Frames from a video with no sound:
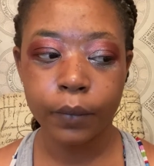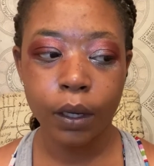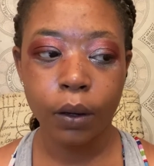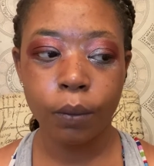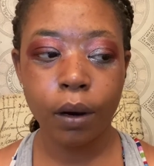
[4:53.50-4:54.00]

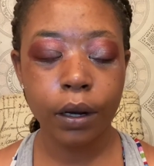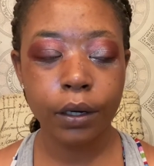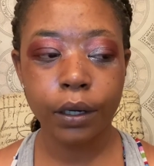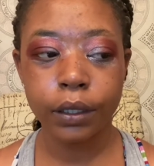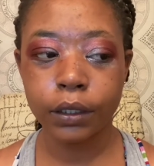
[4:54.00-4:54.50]

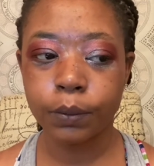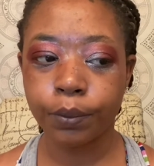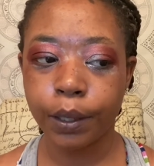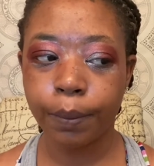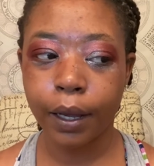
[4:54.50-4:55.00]
water in a
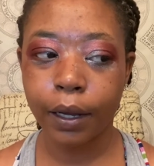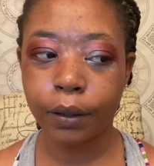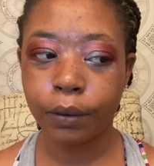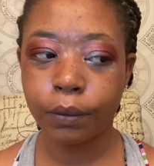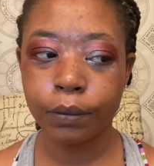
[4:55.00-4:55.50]
spray
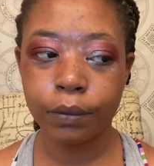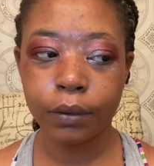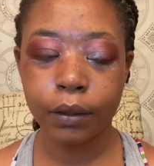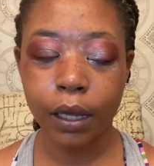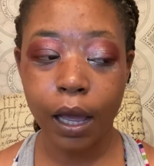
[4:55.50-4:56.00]
bottle.
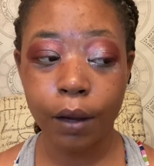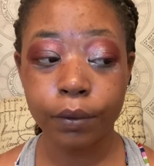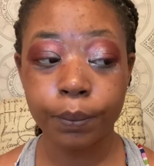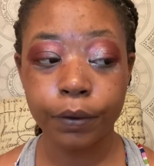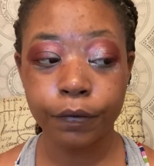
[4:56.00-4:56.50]
I
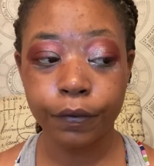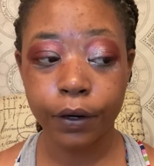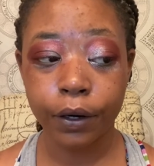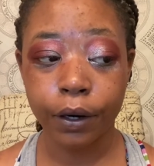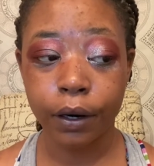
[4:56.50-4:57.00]
would
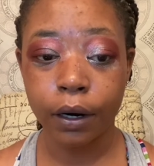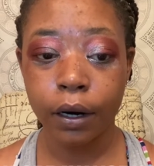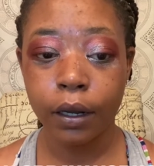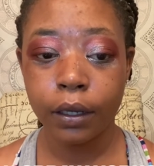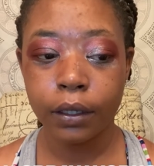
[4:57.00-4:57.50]
prefer
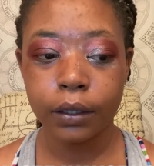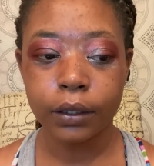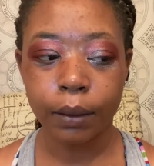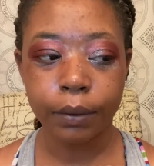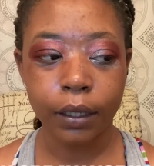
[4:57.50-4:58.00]

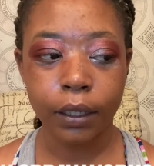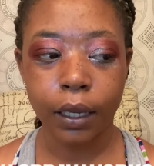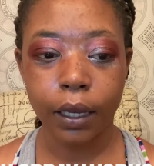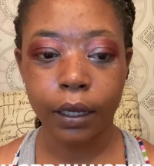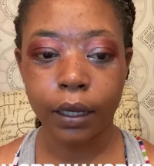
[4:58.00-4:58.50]
something
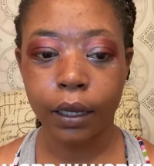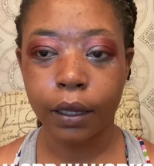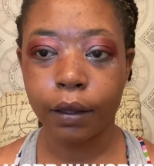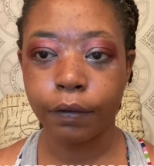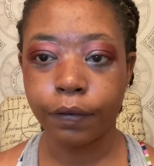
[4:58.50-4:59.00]
like
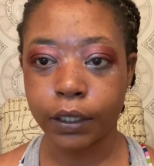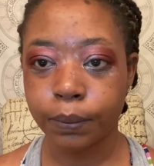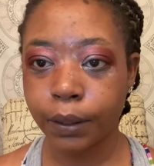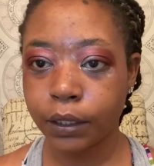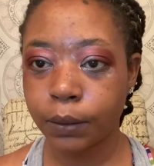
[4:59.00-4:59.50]
a Fix
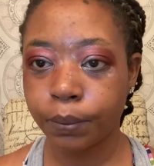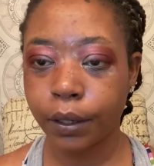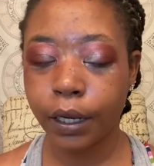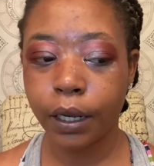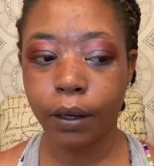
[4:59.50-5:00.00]
Plus
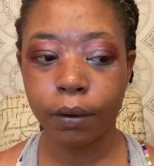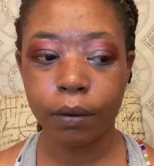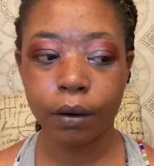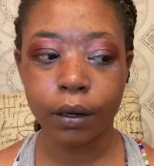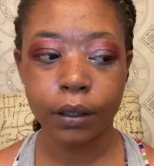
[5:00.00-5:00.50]
spray
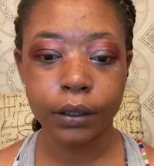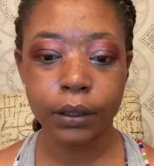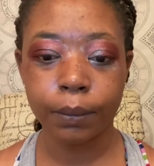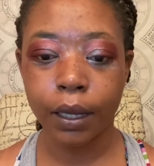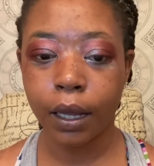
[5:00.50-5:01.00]
or
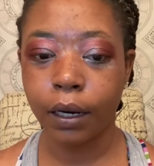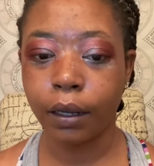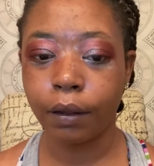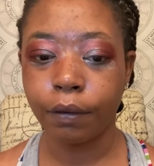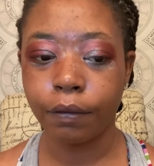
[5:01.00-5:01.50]
some kind
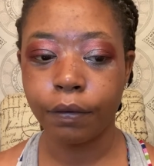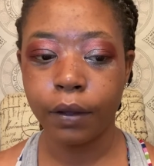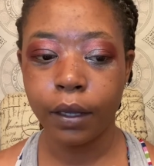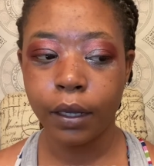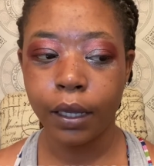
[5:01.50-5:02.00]

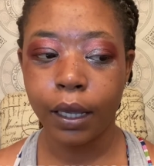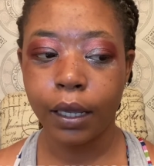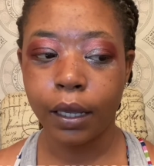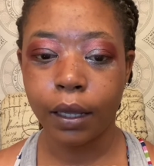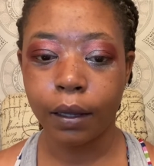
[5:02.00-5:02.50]

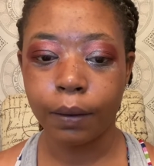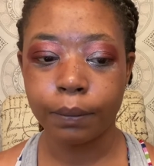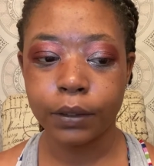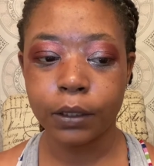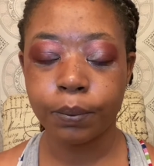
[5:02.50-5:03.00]

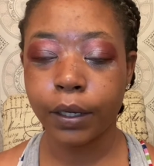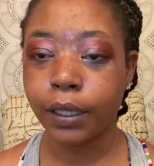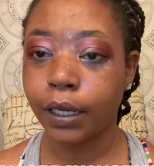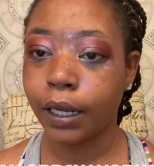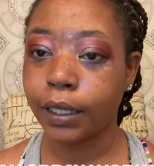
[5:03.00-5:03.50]
of spray
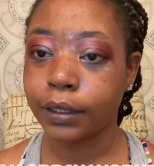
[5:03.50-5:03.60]
that has an